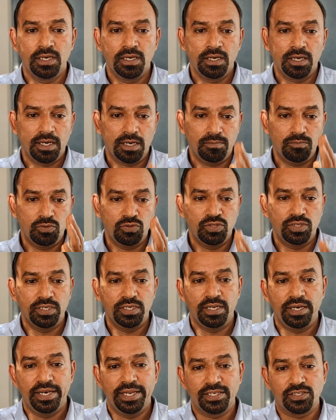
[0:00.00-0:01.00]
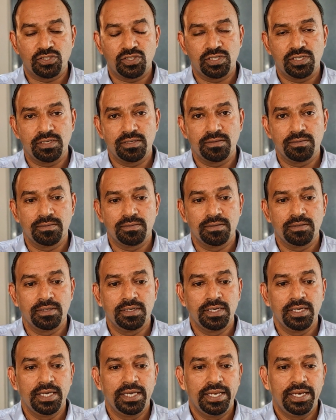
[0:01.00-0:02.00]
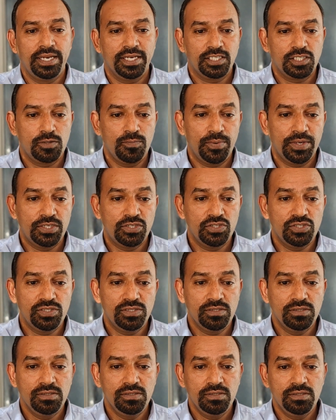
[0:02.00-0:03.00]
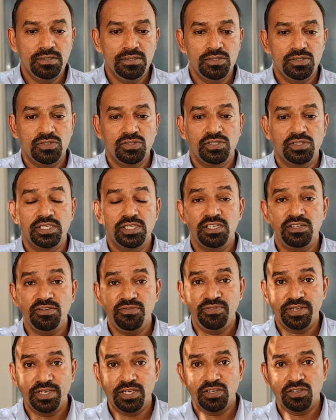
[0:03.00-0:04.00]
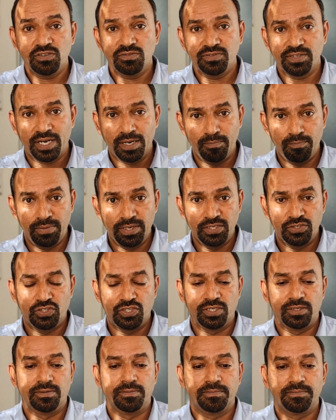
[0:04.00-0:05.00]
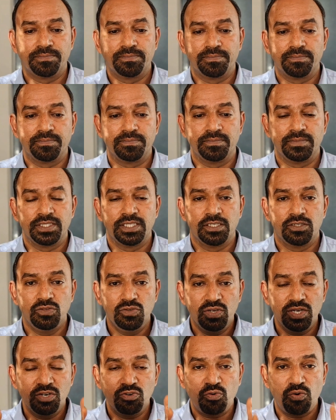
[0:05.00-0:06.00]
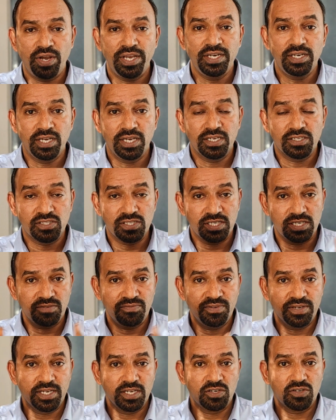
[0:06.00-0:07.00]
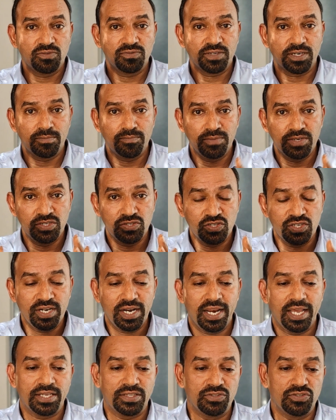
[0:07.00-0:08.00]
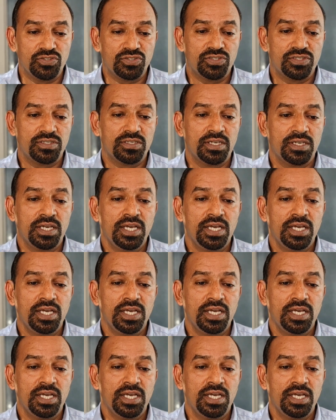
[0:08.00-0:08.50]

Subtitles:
Come to the next. Next page is certificate of completion. You can write a certificate of completion like this.